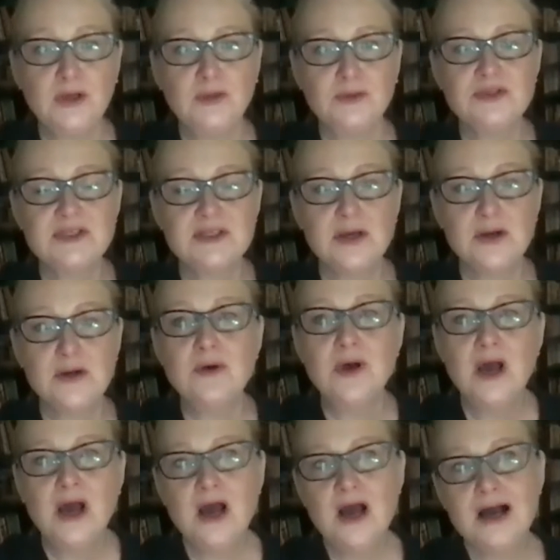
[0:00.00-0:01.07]
So
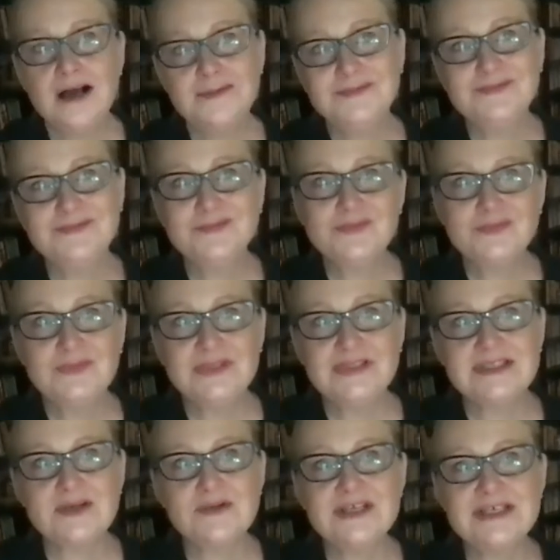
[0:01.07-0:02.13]

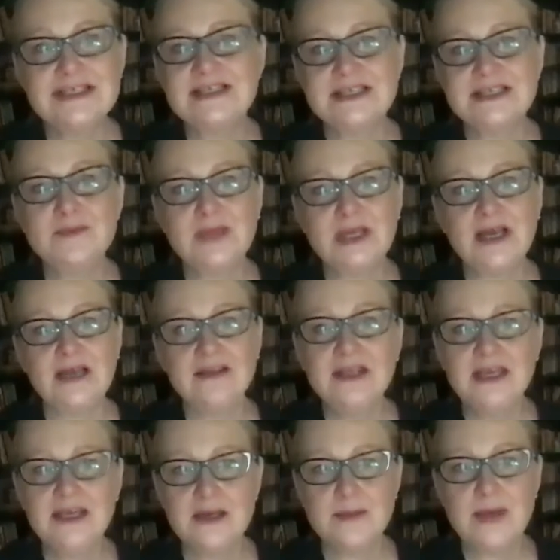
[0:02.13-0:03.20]
this is something I
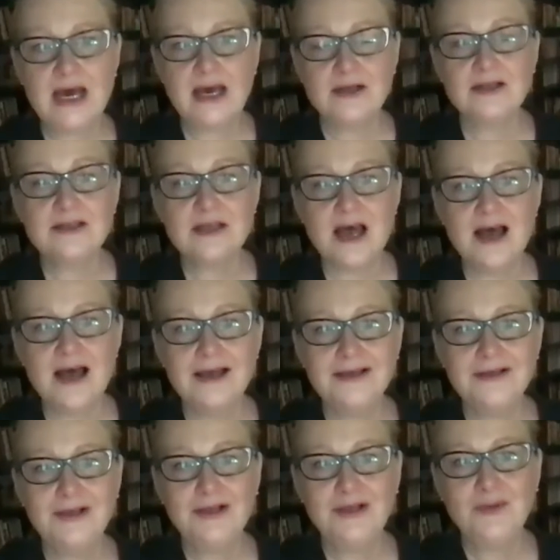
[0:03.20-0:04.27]
think about a lot,
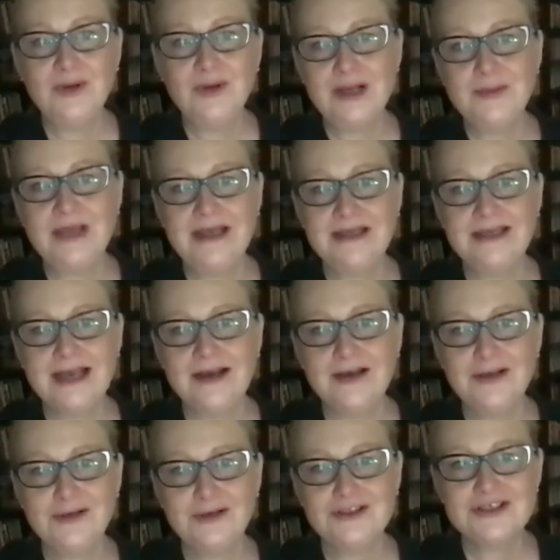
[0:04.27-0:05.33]
when I'm hanging out
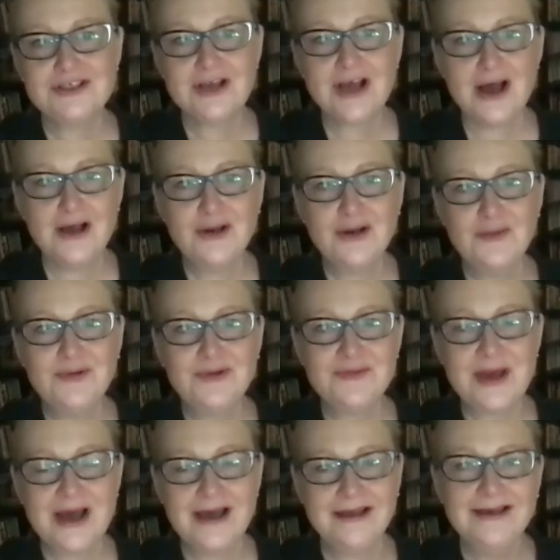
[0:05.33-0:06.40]
here in Chicago with
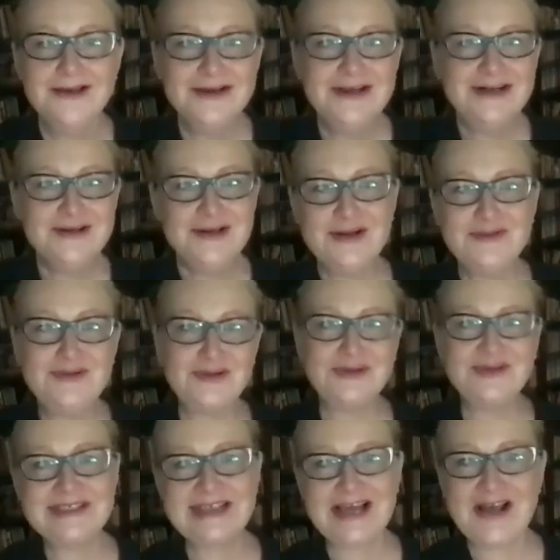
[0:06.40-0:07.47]
my
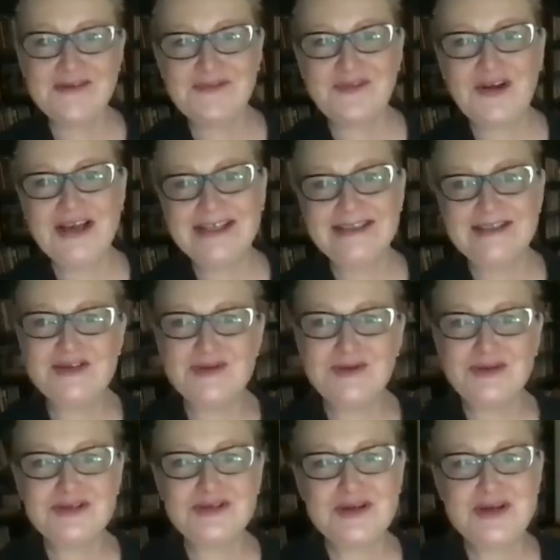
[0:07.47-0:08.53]
North Side friends who are
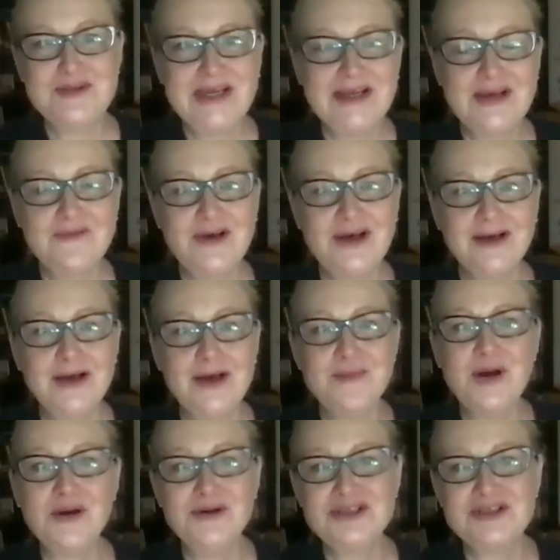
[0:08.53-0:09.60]
dreaming of a
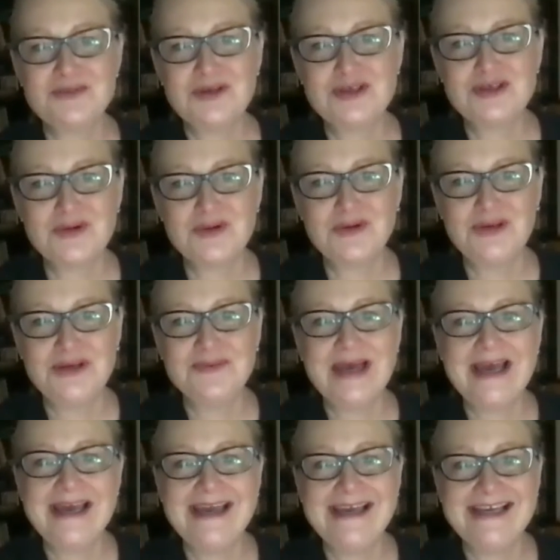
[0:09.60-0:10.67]
post-petroleum
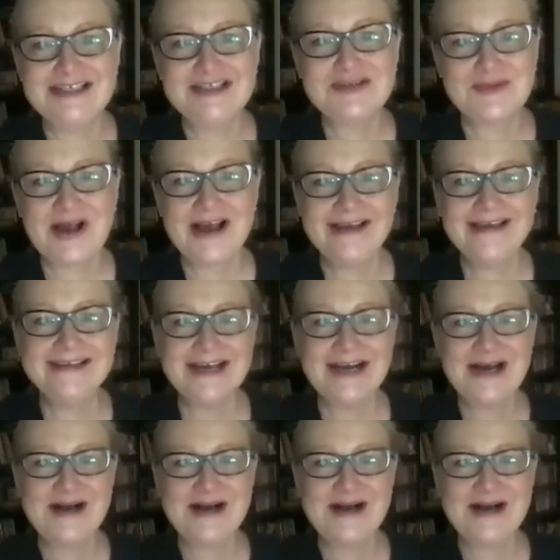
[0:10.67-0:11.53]
age, right?